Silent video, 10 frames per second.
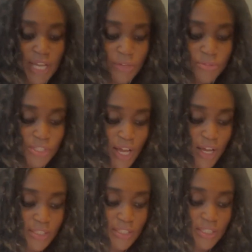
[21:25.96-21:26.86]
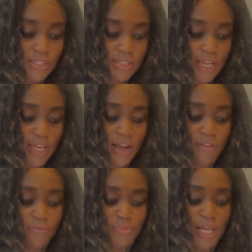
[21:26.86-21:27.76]
announced that they
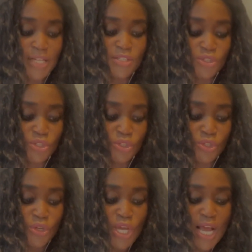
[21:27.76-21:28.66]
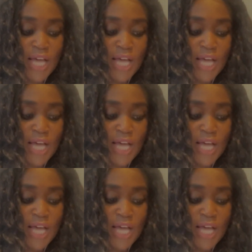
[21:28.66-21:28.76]
have plans to,